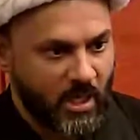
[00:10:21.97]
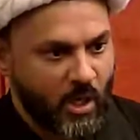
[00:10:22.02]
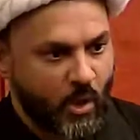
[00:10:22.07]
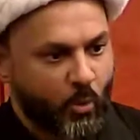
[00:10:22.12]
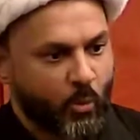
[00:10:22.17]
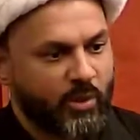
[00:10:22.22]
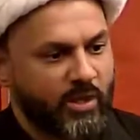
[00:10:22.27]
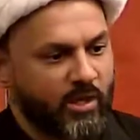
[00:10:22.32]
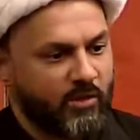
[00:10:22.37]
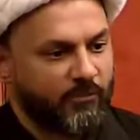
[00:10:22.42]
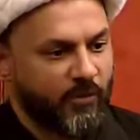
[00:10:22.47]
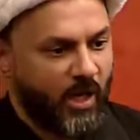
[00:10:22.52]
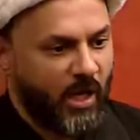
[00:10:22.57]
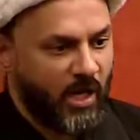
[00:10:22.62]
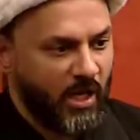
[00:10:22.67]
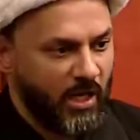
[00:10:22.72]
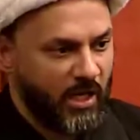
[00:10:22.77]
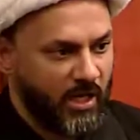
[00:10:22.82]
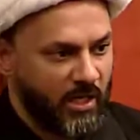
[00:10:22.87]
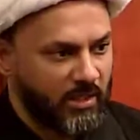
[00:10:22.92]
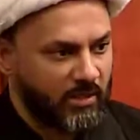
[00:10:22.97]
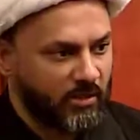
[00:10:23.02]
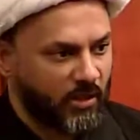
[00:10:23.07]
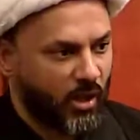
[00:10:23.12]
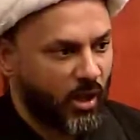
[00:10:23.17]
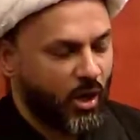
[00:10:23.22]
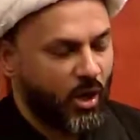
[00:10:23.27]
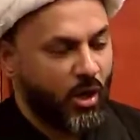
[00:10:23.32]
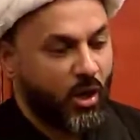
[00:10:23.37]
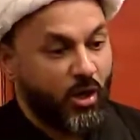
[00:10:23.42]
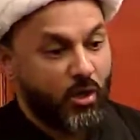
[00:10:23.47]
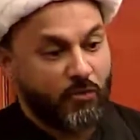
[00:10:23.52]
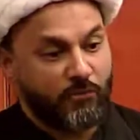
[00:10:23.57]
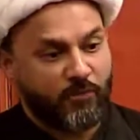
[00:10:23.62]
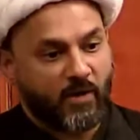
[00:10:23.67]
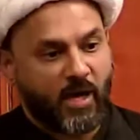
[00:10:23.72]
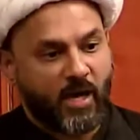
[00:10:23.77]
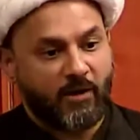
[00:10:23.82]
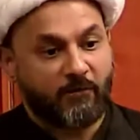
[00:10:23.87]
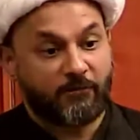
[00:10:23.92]
We have heard of
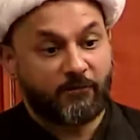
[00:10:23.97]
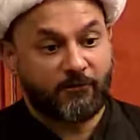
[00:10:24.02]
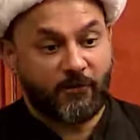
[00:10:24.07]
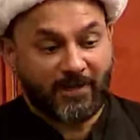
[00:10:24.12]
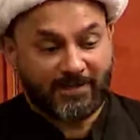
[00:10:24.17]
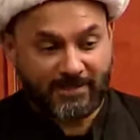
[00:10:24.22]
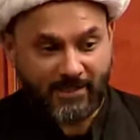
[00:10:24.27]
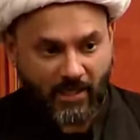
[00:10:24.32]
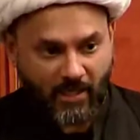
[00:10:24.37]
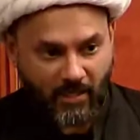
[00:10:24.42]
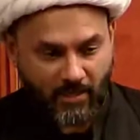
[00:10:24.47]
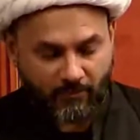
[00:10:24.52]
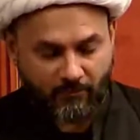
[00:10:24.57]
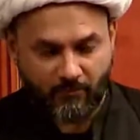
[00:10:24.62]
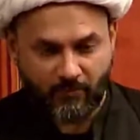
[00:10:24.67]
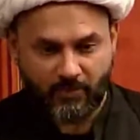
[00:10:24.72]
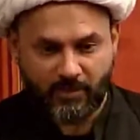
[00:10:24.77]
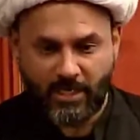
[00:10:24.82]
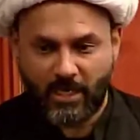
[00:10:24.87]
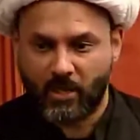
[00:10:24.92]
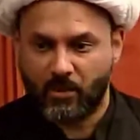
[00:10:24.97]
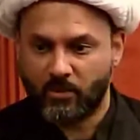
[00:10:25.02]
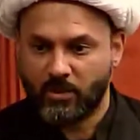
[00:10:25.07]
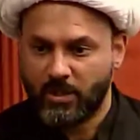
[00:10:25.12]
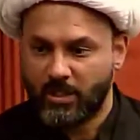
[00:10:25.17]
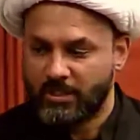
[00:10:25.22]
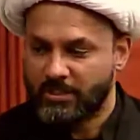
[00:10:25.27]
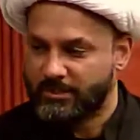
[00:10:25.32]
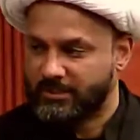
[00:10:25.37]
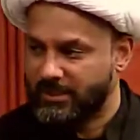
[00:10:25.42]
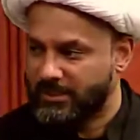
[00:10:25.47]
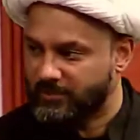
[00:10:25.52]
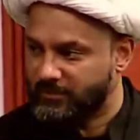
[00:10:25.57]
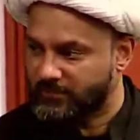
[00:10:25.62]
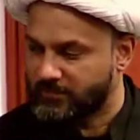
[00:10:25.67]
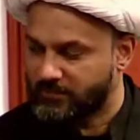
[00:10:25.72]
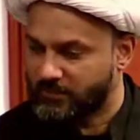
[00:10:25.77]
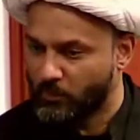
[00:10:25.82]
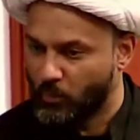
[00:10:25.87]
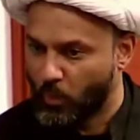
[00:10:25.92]
a fata. Now,
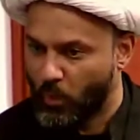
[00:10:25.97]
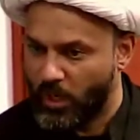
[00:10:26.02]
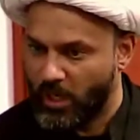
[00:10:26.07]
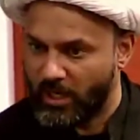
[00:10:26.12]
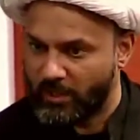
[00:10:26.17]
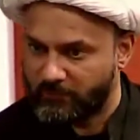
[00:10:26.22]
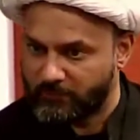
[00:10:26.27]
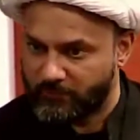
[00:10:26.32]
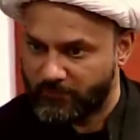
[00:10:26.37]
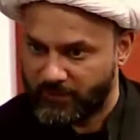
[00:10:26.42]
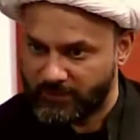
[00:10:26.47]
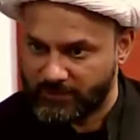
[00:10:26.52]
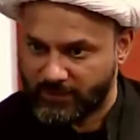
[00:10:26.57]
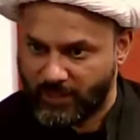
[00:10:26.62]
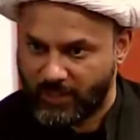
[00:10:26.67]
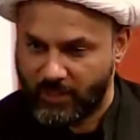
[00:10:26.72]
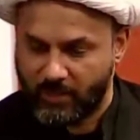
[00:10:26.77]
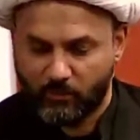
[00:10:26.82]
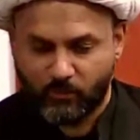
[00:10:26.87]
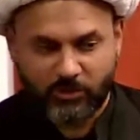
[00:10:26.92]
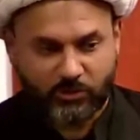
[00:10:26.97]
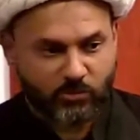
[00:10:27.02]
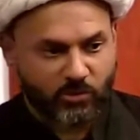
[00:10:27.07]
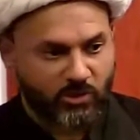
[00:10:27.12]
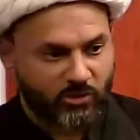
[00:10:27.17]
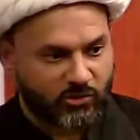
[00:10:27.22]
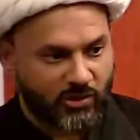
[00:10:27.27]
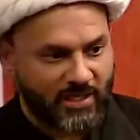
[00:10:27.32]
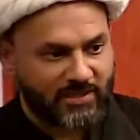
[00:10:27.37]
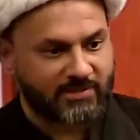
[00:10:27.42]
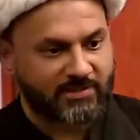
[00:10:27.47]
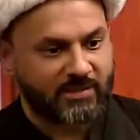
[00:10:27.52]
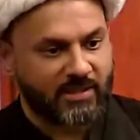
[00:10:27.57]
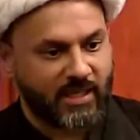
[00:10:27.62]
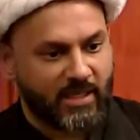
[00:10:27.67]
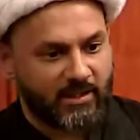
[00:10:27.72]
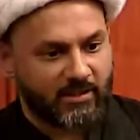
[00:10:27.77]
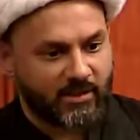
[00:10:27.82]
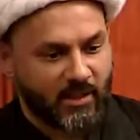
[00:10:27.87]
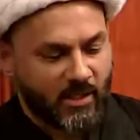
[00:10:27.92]
this word fata, which will
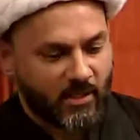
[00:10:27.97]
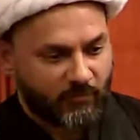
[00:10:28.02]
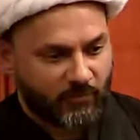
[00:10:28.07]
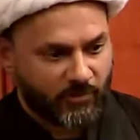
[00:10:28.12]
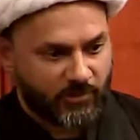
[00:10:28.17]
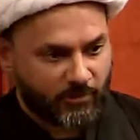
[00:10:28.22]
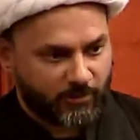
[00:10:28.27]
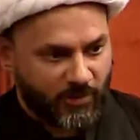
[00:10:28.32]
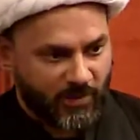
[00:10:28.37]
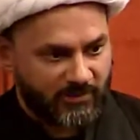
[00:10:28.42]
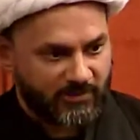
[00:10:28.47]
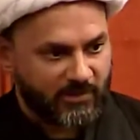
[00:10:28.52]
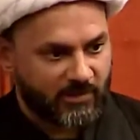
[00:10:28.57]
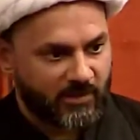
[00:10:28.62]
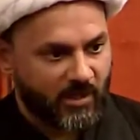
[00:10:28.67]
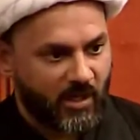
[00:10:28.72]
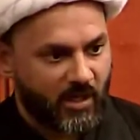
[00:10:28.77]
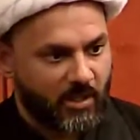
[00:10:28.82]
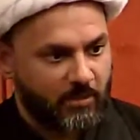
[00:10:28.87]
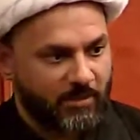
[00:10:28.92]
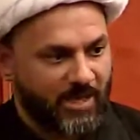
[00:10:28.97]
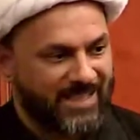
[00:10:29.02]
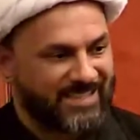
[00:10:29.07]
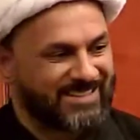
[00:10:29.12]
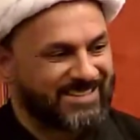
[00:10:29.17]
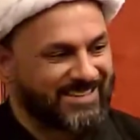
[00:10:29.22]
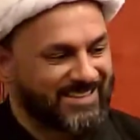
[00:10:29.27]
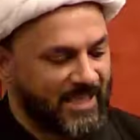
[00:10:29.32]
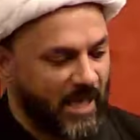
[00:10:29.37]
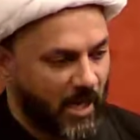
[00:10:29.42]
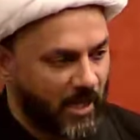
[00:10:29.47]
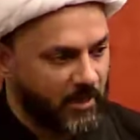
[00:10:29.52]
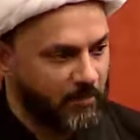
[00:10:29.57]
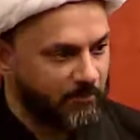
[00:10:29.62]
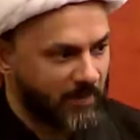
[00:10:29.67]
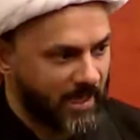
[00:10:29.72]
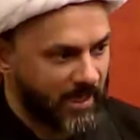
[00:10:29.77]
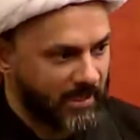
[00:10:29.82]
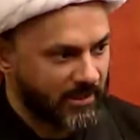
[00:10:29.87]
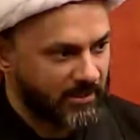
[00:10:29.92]
translate for the present time as young
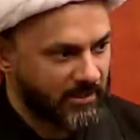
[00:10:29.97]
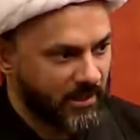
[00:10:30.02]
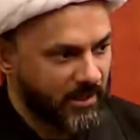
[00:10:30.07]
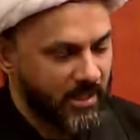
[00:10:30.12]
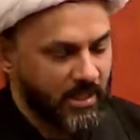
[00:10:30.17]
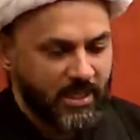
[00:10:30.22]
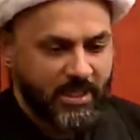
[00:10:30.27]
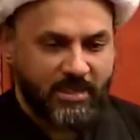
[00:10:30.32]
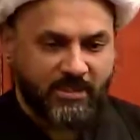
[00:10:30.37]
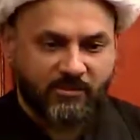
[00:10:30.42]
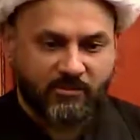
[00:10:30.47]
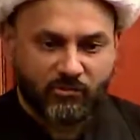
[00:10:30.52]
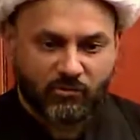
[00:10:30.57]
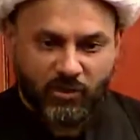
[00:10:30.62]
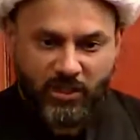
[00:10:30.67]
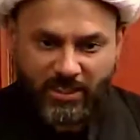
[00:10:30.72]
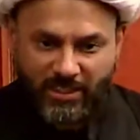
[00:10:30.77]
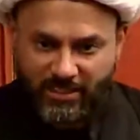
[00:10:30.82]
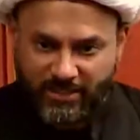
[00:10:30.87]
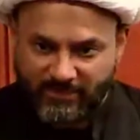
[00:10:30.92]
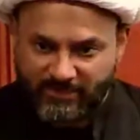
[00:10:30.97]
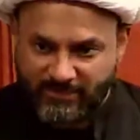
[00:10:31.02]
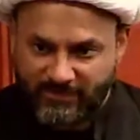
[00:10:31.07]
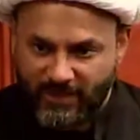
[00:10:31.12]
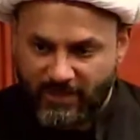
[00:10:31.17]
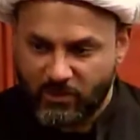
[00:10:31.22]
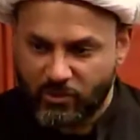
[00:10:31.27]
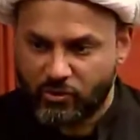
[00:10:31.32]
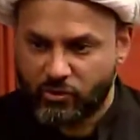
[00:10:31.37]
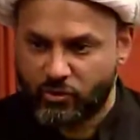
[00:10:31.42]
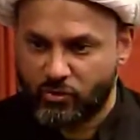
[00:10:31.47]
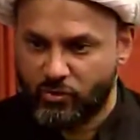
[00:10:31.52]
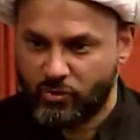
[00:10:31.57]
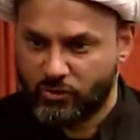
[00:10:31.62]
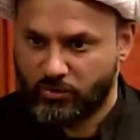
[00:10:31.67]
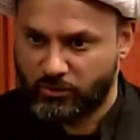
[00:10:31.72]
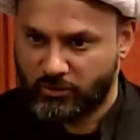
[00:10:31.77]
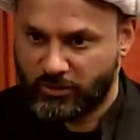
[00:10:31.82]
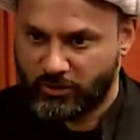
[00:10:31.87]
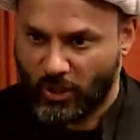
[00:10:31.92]
man, is really central
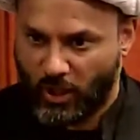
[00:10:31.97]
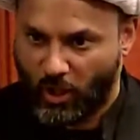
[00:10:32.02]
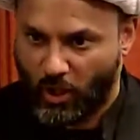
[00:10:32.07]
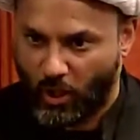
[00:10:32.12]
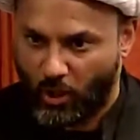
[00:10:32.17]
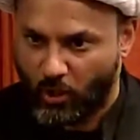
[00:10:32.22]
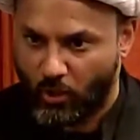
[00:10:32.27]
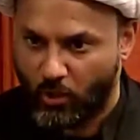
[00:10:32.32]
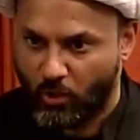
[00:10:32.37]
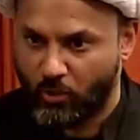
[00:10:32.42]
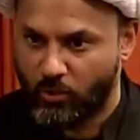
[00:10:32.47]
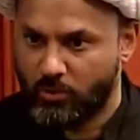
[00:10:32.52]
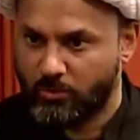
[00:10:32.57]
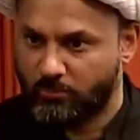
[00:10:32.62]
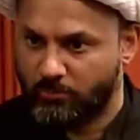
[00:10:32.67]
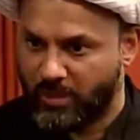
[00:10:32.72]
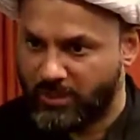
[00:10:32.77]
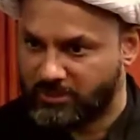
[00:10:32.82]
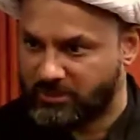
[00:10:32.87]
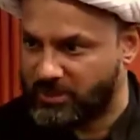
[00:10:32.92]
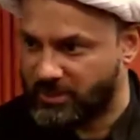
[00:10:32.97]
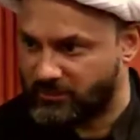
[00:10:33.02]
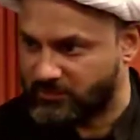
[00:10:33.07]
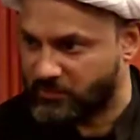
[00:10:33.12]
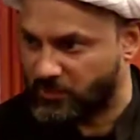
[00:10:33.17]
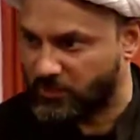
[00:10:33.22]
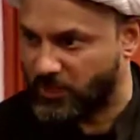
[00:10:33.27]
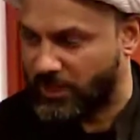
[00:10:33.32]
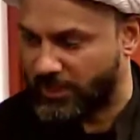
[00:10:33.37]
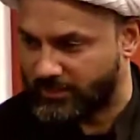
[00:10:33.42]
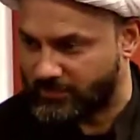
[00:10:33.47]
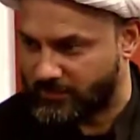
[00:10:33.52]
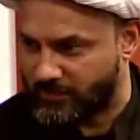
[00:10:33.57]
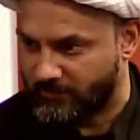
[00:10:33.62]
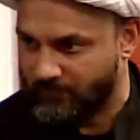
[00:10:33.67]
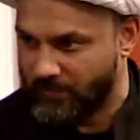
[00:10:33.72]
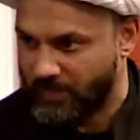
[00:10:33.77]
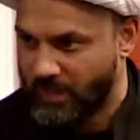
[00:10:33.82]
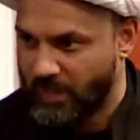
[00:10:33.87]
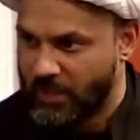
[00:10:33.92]
to the whole majlis tonight.
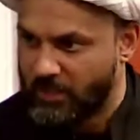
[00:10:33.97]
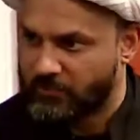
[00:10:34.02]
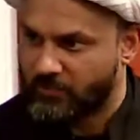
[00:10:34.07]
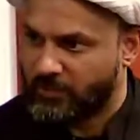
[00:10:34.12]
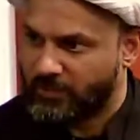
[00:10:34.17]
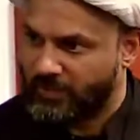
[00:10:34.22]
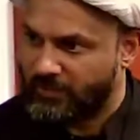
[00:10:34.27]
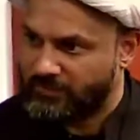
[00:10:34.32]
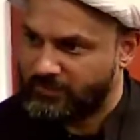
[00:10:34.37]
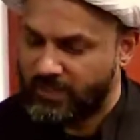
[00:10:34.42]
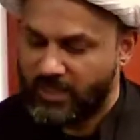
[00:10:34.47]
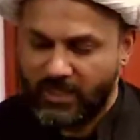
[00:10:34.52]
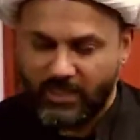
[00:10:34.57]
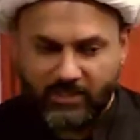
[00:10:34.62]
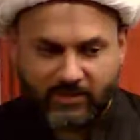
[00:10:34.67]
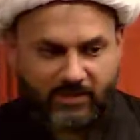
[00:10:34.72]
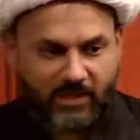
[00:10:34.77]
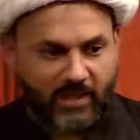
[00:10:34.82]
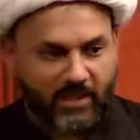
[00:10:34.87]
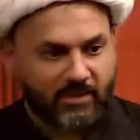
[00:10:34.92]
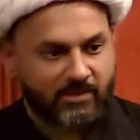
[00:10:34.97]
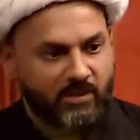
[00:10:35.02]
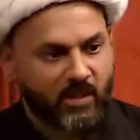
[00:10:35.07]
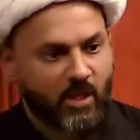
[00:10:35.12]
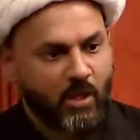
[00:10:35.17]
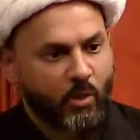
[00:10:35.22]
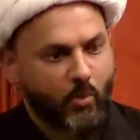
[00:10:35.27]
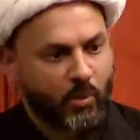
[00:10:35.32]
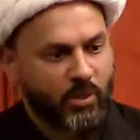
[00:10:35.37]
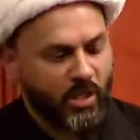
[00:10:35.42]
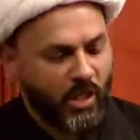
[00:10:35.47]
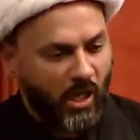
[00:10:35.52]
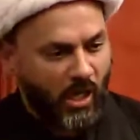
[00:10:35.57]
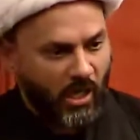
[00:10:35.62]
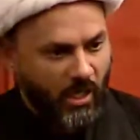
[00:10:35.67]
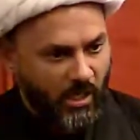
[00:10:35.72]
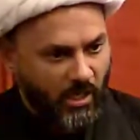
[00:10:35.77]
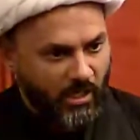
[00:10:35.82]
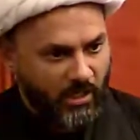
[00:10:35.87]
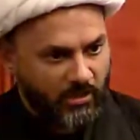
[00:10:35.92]
So they say that we
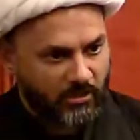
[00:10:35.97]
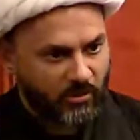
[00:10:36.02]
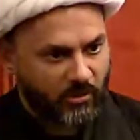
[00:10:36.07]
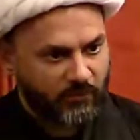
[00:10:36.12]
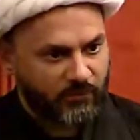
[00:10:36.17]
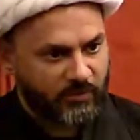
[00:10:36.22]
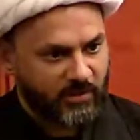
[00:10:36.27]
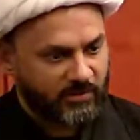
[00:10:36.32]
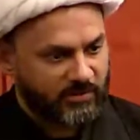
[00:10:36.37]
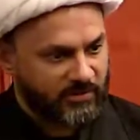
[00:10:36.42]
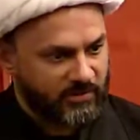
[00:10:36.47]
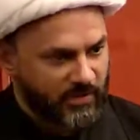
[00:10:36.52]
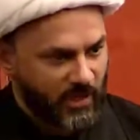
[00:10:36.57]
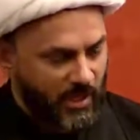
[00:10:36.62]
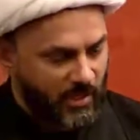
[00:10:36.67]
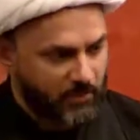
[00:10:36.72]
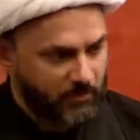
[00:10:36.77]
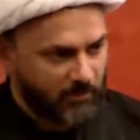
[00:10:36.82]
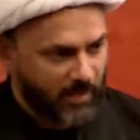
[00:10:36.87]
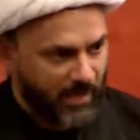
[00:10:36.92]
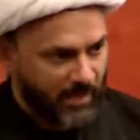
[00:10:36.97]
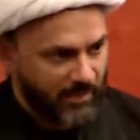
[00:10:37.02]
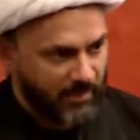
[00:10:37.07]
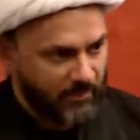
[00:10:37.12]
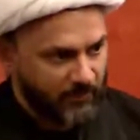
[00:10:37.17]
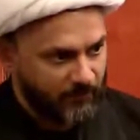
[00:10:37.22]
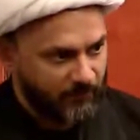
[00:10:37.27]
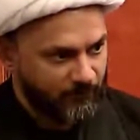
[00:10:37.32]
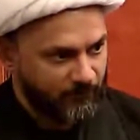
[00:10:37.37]
heard of this young man